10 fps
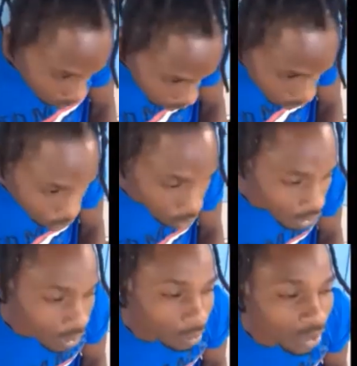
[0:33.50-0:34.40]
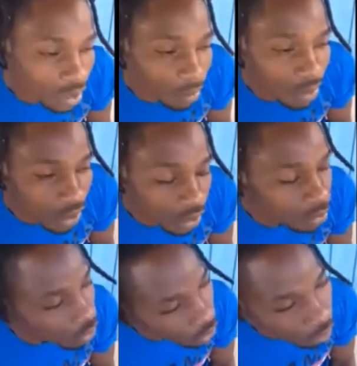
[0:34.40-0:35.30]
he saw something in me and he
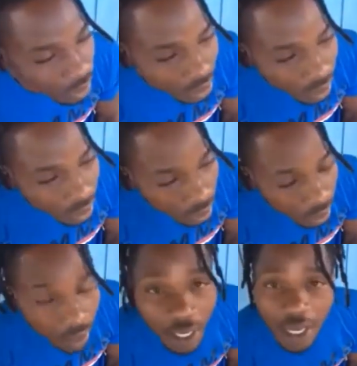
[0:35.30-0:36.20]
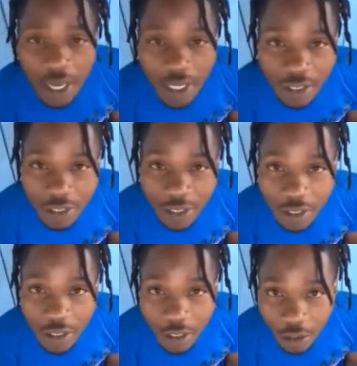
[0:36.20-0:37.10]
used to always say, hey, I see
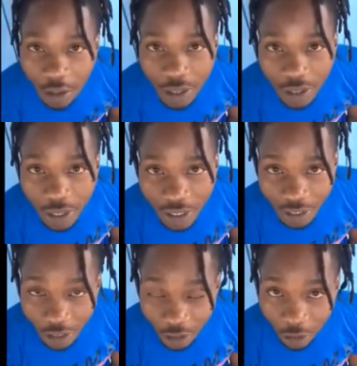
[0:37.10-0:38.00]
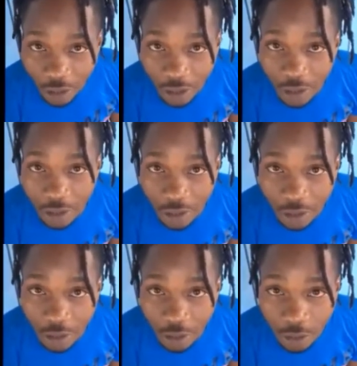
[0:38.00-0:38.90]
a lot
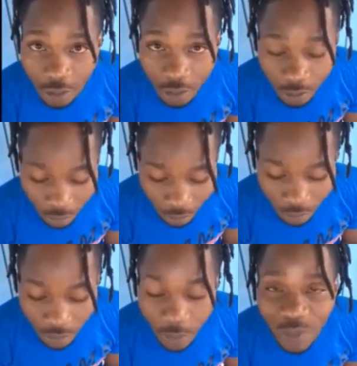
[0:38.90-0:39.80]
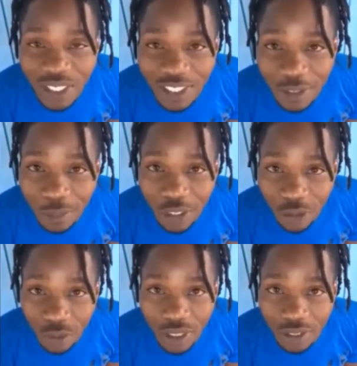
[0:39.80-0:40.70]
of wisdom
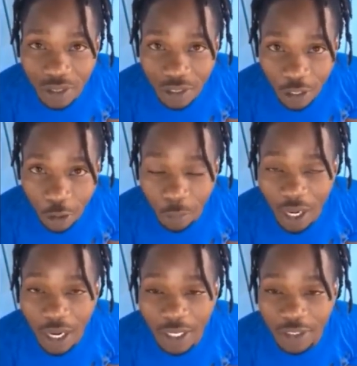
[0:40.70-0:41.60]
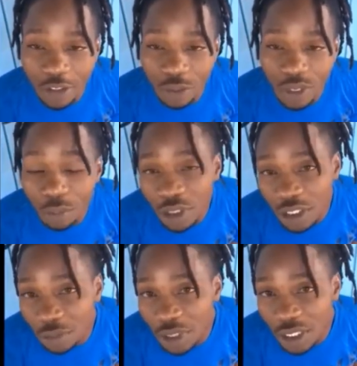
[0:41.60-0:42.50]
in you as a young man. So he
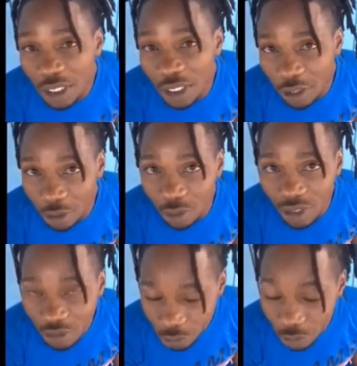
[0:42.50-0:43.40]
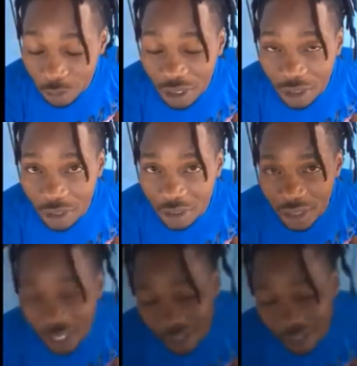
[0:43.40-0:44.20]
pushed me and always told me to stay